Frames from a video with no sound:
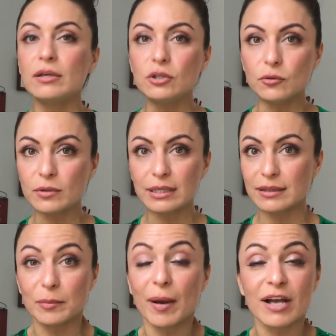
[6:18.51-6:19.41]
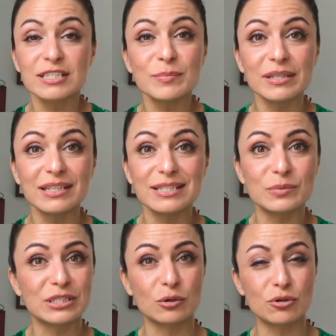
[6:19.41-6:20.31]
You, the possibilities
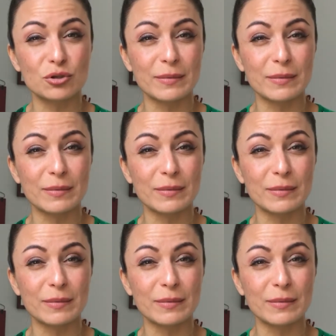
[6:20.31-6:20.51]
with social